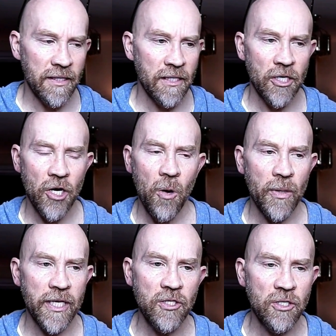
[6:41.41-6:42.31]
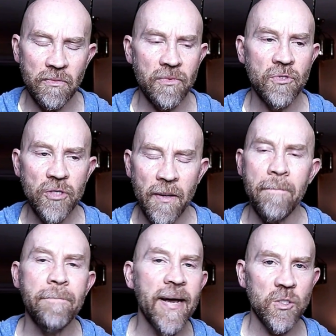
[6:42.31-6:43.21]
You know, you could
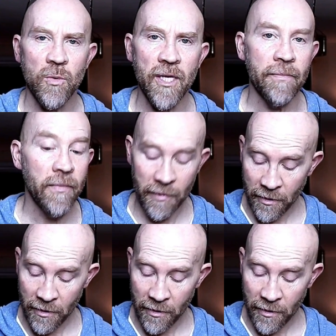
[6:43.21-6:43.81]
mess with him.